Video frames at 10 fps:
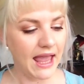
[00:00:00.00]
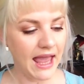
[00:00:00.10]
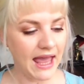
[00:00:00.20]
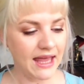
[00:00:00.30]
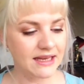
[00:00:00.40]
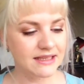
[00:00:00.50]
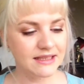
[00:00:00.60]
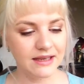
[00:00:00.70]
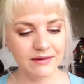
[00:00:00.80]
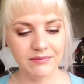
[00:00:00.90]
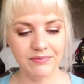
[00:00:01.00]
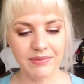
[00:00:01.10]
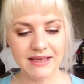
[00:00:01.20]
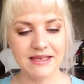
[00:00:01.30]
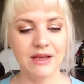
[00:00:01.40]
And
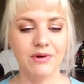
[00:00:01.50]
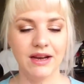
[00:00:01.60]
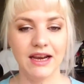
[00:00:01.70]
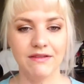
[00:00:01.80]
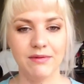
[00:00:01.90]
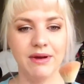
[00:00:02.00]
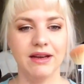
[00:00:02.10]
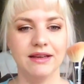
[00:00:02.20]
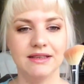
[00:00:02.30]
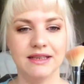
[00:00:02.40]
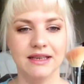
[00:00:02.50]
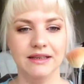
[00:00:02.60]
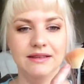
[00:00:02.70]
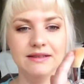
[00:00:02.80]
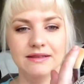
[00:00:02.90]
basically what I love about it
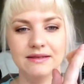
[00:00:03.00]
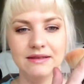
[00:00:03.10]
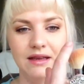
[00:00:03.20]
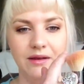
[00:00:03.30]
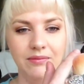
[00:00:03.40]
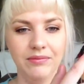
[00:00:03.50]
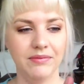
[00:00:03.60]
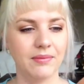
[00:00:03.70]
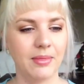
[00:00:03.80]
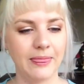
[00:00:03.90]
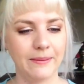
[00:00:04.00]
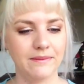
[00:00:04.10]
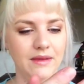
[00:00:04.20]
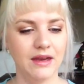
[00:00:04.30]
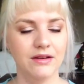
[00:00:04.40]
is
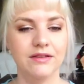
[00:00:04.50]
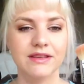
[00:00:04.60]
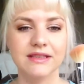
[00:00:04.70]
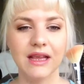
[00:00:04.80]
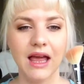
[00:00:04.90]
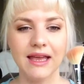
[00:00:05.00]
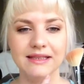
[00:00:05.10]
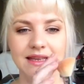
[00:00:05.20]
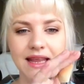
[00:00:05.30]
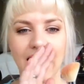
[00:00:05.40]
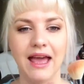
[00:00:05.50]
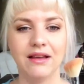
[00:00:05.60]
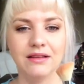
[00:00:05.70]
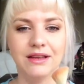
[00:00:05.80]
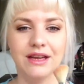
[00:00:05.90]
I don't know, the size and the
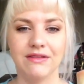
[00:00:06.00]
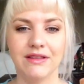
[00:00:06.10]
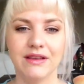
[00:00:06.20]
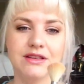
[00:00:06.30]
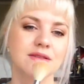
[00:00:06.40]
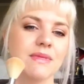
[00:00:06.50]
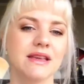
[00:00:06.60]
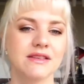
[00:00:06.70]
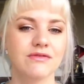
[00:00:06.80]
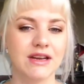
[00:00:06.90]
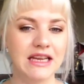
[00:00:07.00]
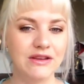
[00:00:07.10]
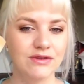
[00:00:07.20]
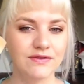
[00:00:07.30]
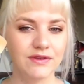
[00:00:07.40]
angle and everything just makes it really
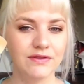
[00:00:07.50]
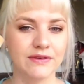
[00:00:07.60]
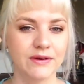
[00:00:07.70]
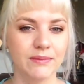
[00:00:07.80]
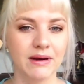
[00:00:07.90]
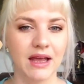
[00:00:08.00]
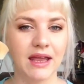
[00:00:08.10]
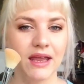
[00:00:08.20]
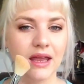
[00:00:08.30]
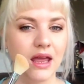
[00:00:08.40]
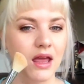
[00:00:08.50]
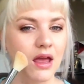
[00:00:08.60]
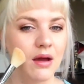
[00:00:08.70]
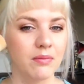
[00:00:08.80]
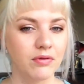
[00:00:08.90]
useful for applying
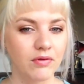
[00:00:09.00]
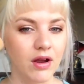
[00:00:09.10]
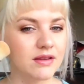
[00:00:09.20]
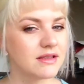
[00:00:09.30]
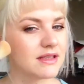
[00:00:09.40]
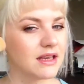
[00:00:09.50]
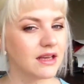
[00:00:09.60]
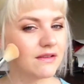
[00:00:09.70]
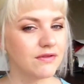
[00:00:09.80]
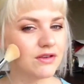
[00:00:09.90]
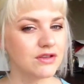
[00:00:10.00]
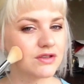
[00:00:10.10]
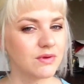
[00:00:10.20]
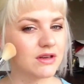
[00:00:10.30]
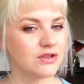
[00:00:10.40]
bronzer if you
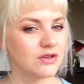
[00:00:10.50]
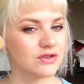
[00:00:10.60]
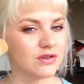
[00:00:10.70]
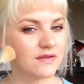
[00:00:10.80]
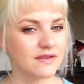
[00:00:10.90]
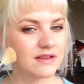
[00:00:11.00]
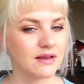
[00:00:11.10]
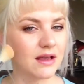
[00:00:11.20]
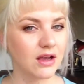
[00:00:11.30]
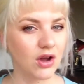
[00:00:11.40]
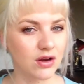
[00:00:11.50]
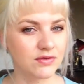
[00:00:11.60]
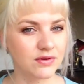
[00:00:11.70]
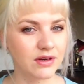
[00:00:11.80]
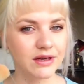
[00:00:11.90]
just want to do sort of
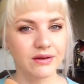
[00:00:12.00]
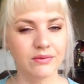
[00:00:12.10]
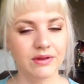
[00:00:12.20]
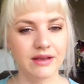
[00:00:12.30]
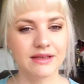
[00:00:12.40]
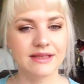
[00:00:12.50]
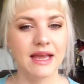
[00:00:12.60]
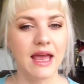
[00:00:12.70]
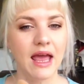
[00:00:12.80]
contouring with it.